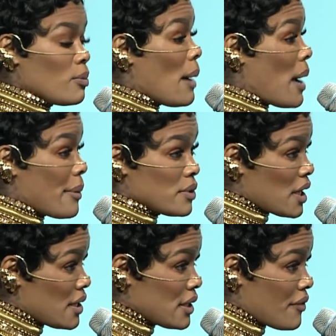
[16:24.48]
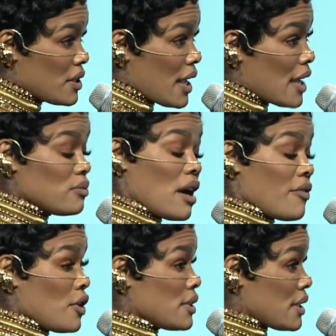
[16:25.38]
Do my Bible studies every day. I do my
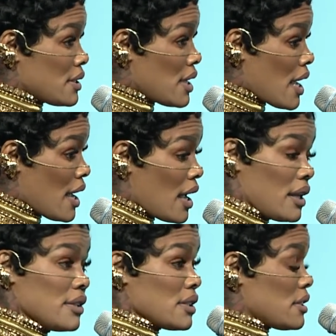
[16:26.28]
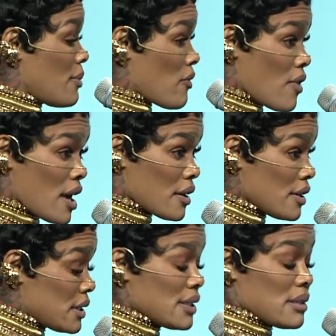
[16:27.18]
verse of the day. I listen to my
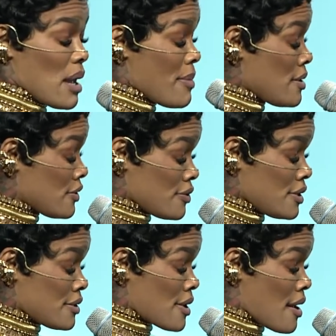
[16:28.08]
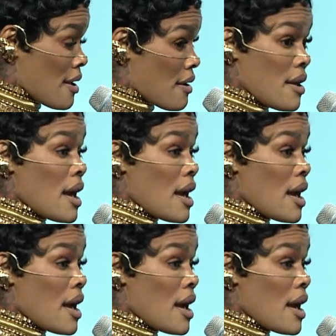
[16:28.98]
records, listen to my ministries, chair.